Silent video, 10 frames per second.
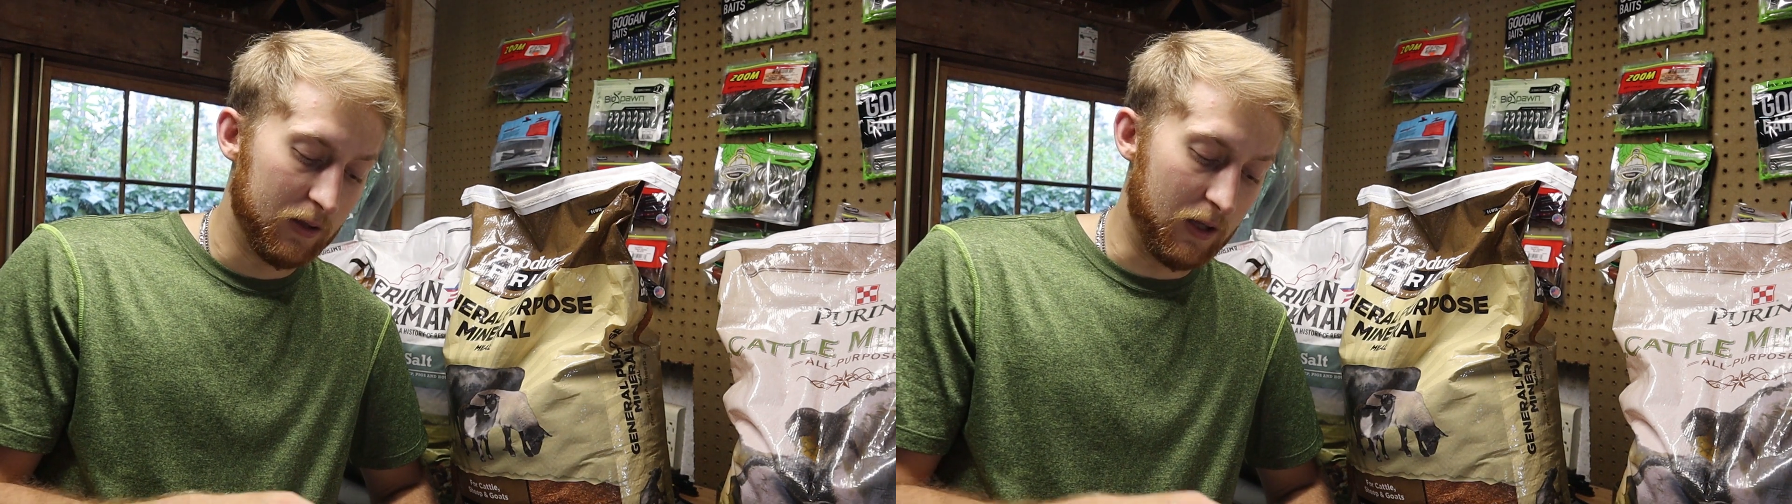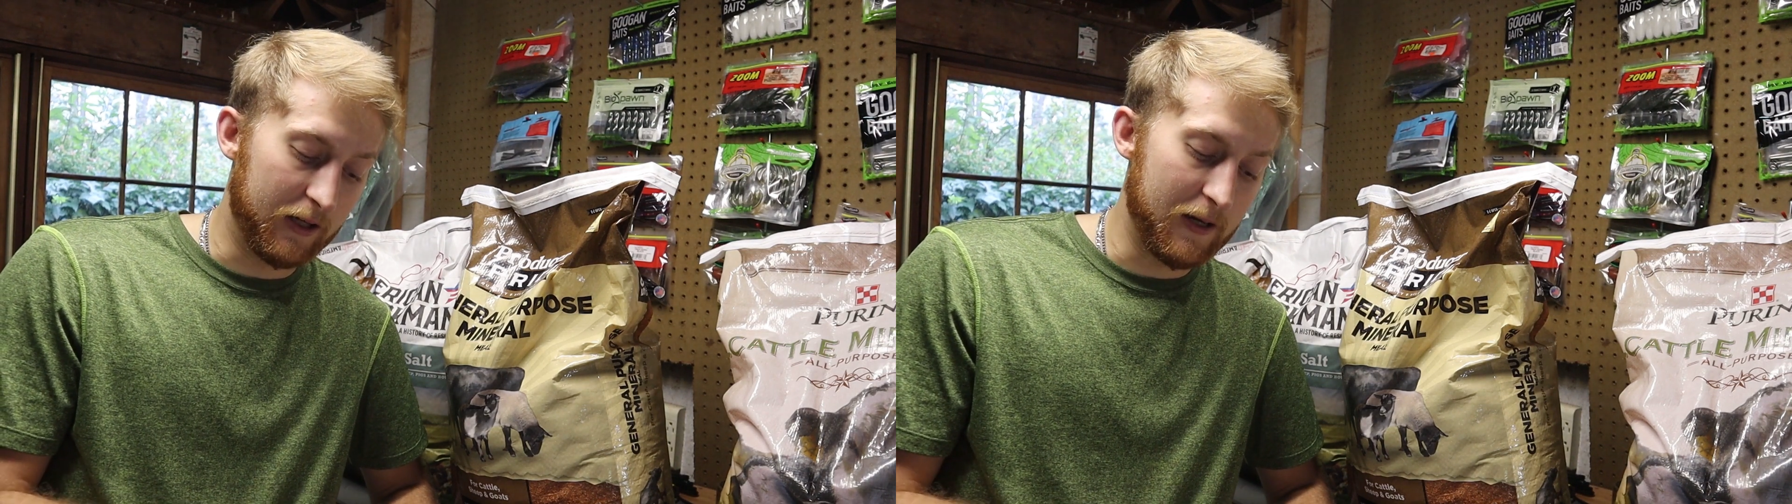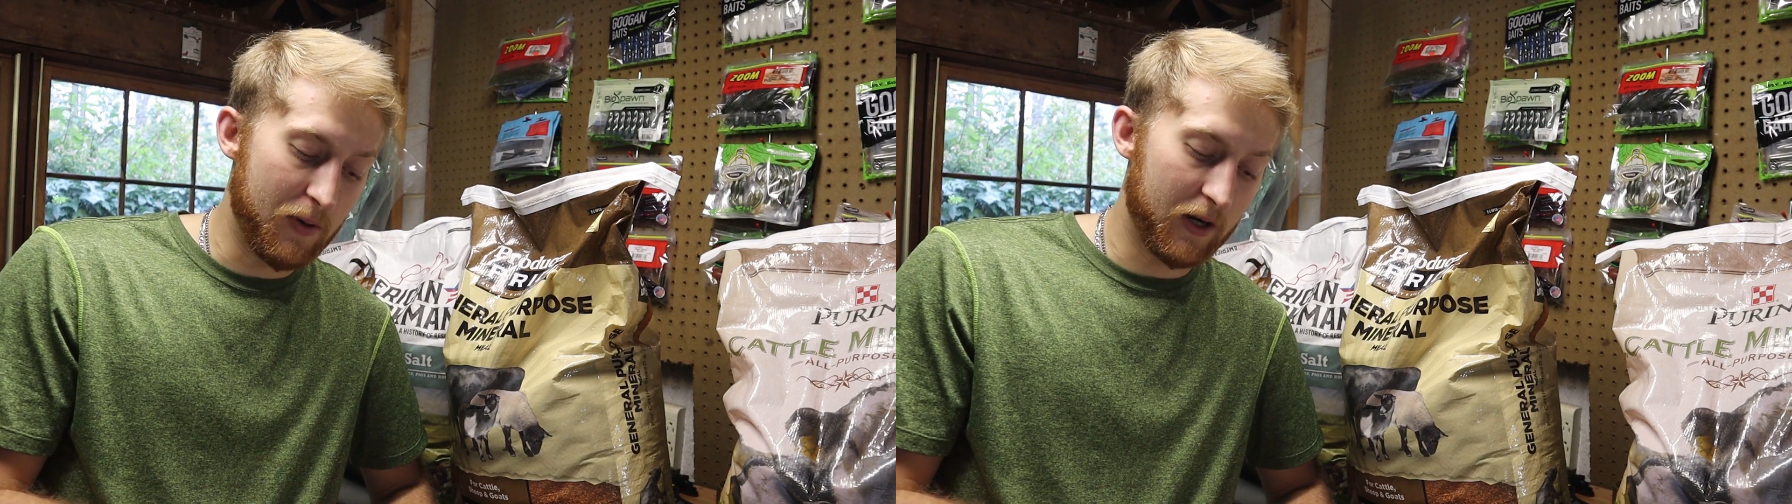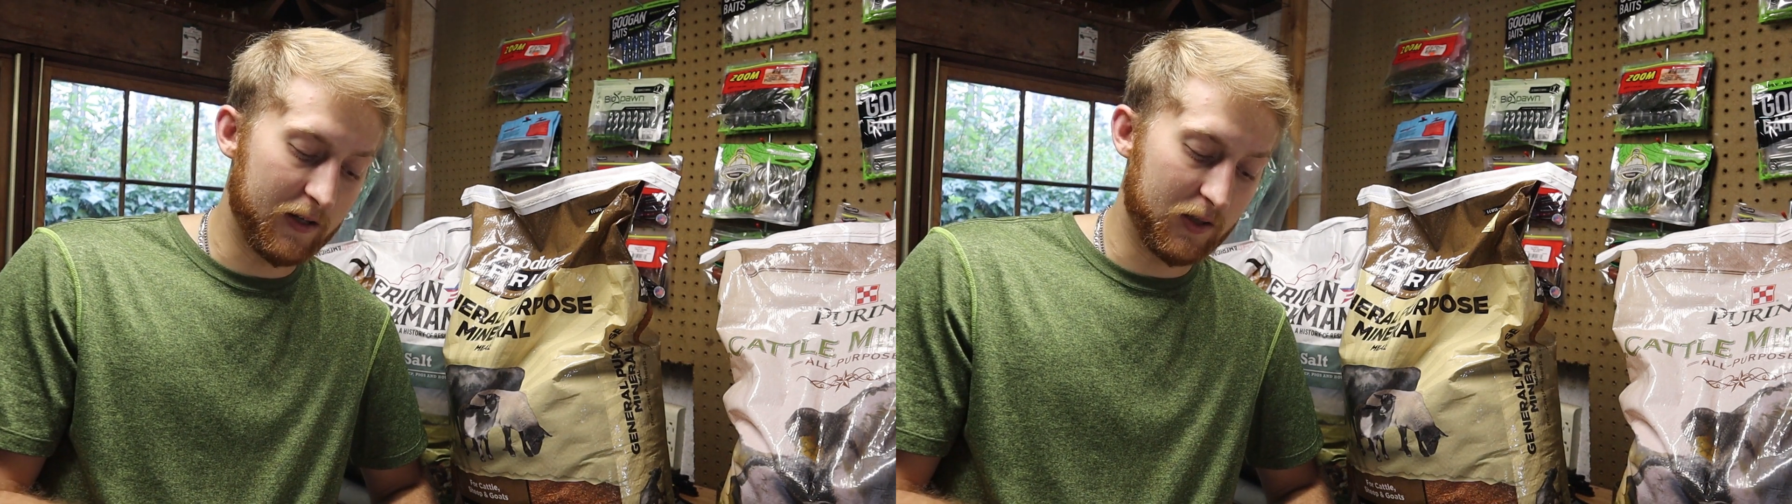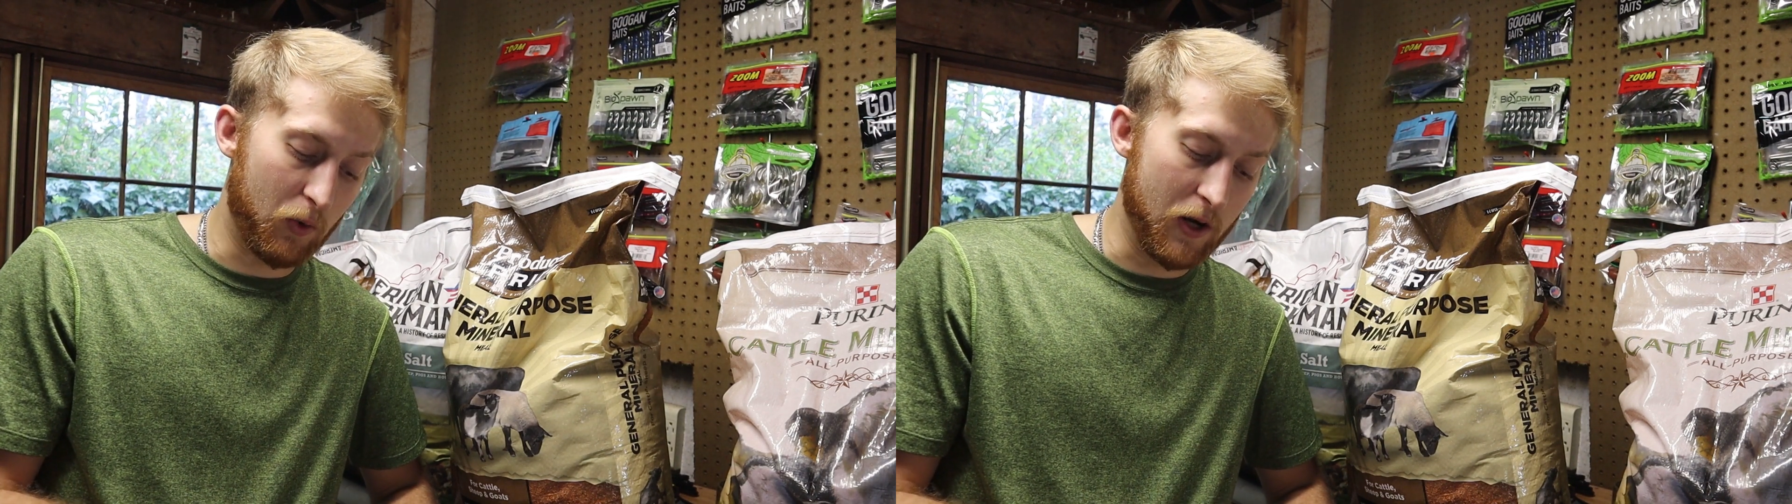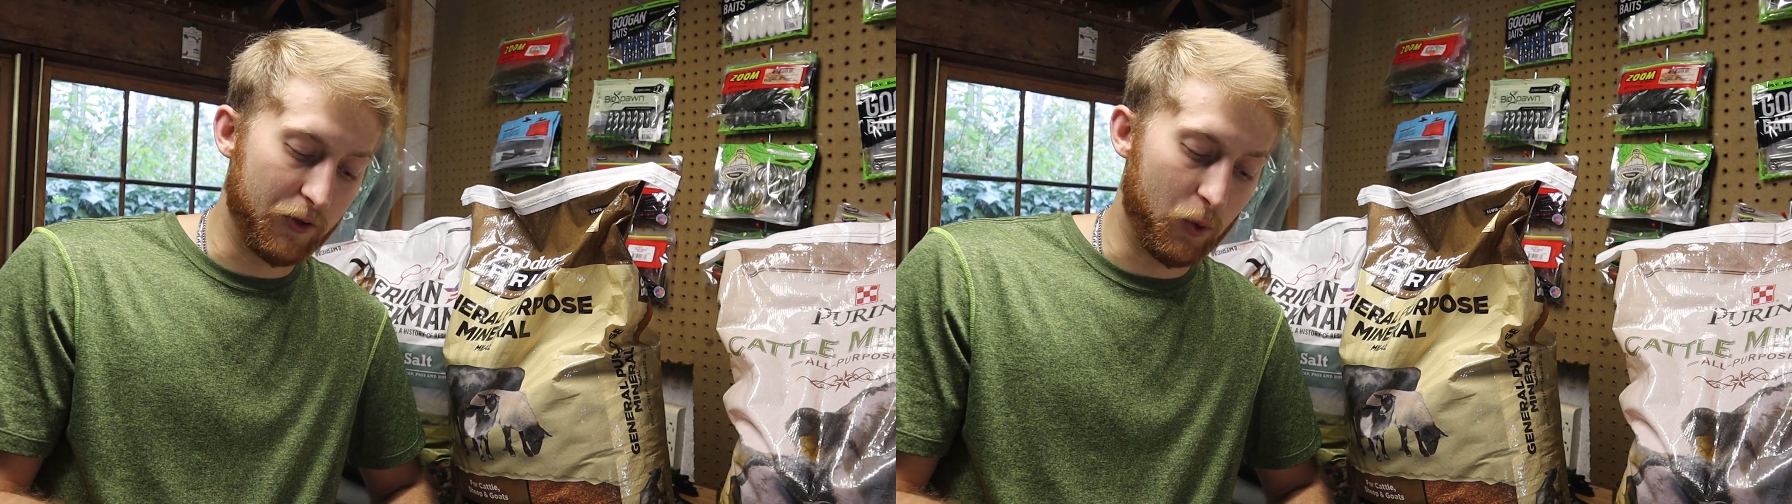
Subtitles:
Lucky Buck is around